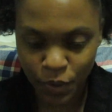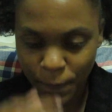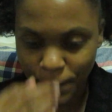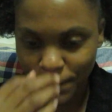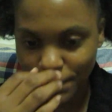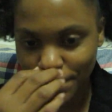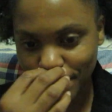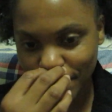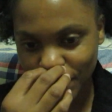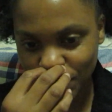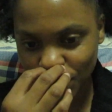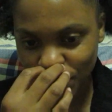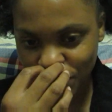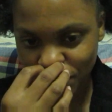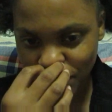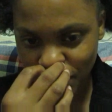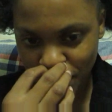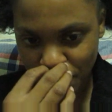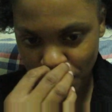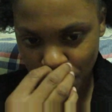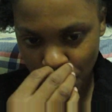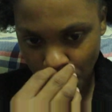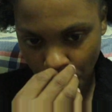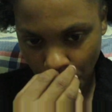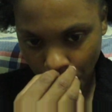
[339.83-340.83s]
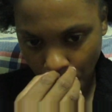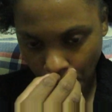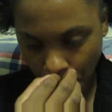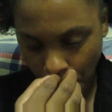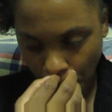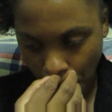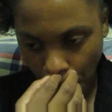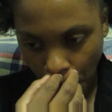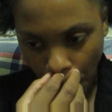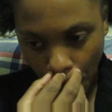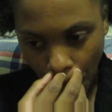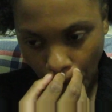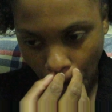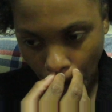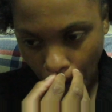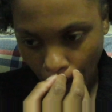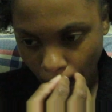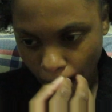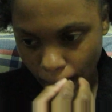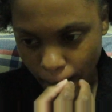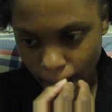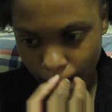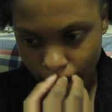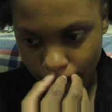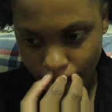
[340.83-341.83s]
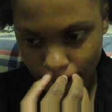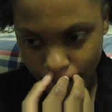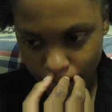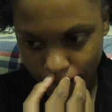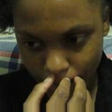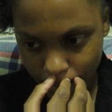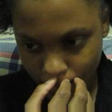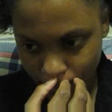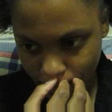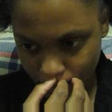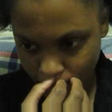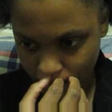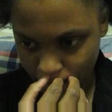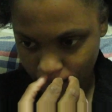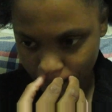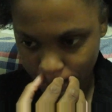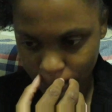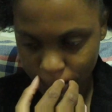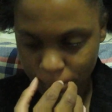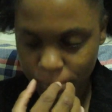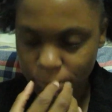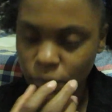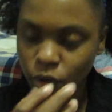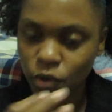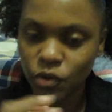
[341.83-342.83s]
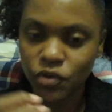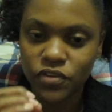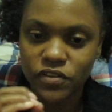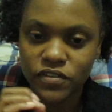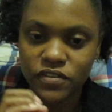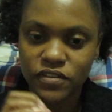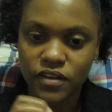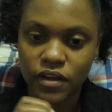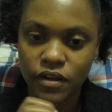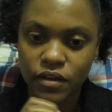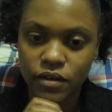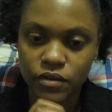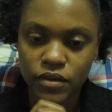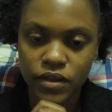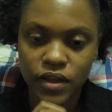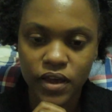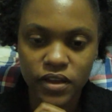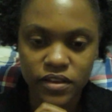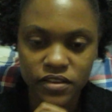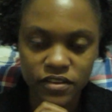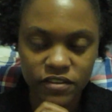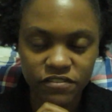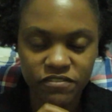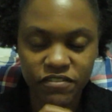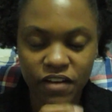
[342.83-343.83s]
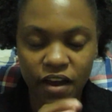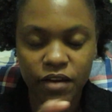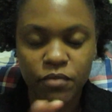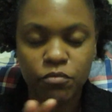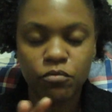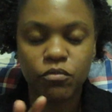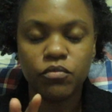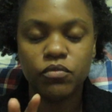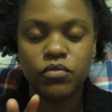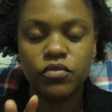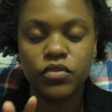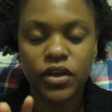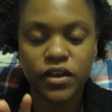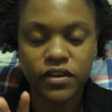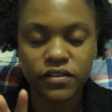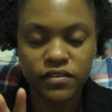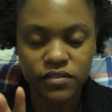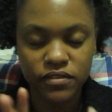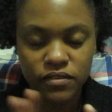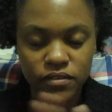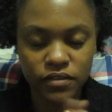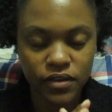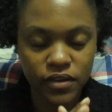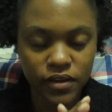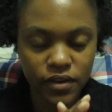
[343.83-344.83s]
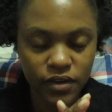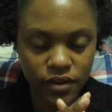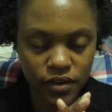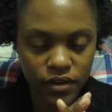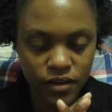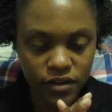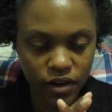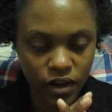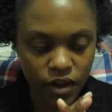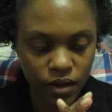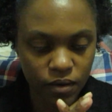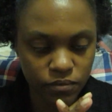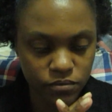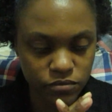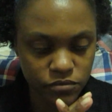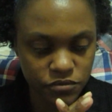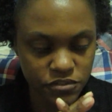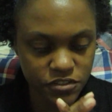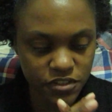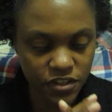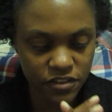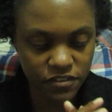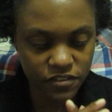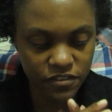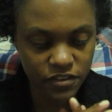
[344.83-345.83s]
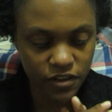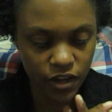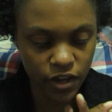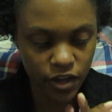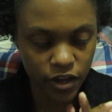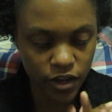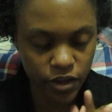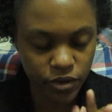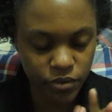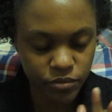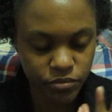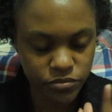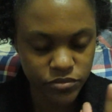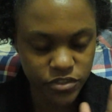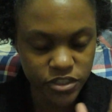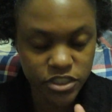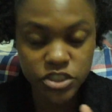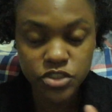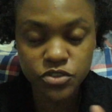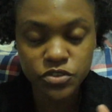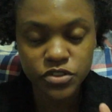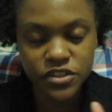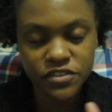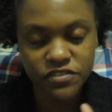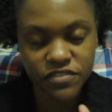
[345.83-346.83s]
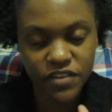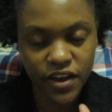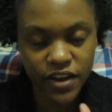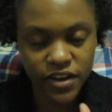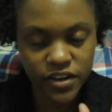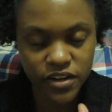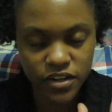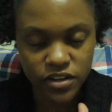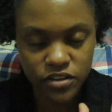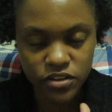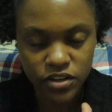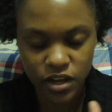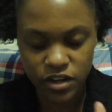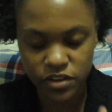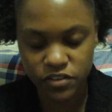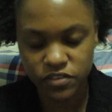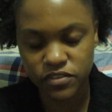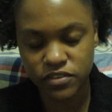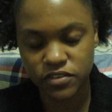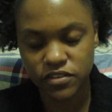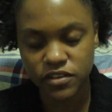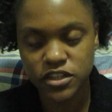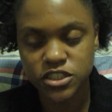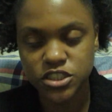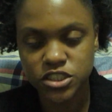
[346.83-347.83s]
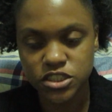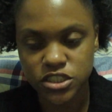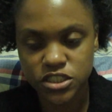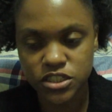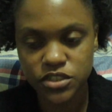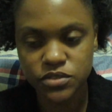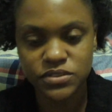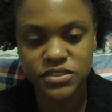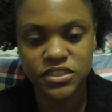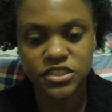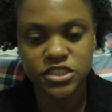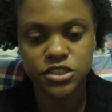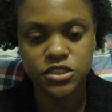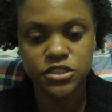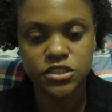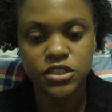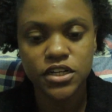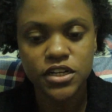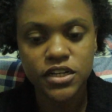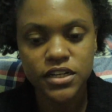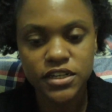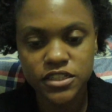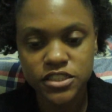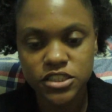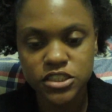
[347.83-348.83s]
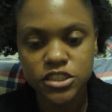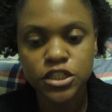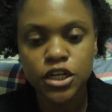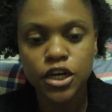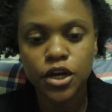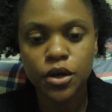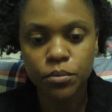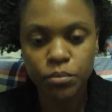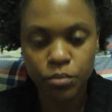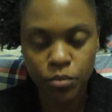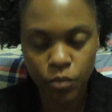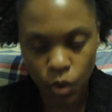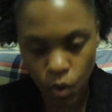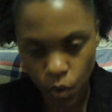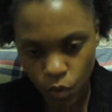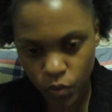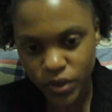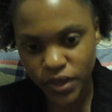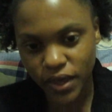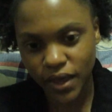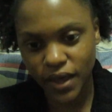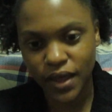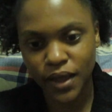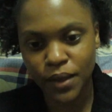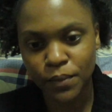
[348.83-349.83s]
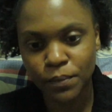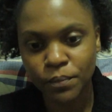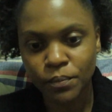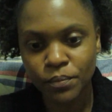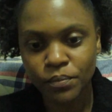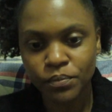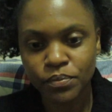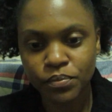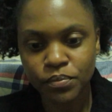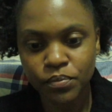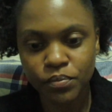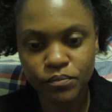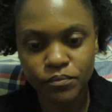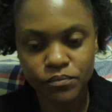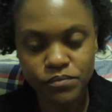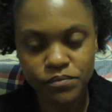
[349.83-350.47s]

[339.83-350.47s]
um, it was like uh, most like the like um, the um, history defining kind of CG. It was actually just okay.